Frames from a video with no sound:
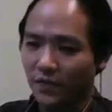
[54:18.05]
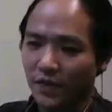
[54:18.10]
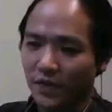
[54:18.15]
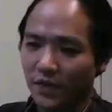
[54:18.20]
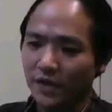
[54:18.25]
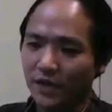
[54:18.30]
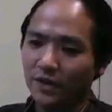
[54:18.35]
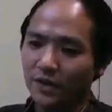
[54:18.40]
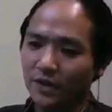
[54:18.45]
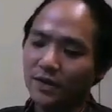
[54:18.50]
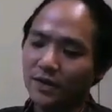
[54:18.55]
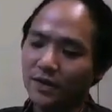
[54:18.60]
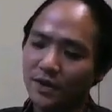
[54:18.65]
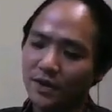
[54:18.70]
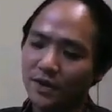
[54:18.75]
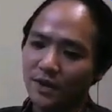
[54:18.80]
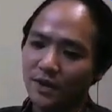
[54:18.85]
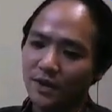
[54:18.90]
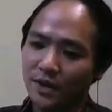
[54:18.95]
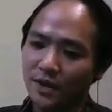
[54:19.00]
feel.
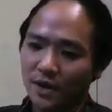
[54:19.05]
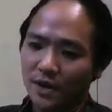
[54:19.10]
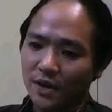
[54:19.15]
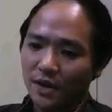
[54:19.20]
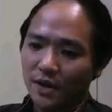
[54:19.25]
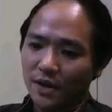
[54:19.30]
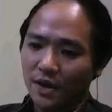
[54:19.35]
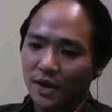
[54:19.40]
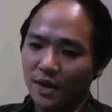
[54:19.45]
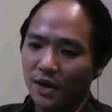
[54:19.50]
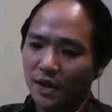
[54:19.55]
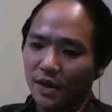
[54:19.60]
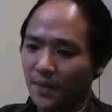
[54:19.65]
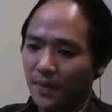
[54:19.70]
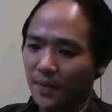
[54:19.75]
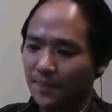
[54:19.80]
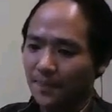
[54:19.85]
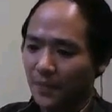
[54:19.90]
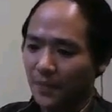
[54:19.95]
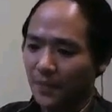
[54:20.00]

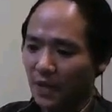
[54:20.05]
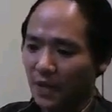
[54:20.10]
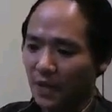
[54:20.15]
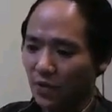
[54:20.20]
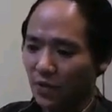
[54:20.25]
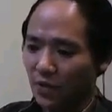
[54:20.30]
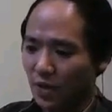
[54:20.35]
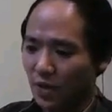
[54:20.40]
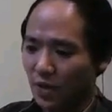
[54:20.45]
Then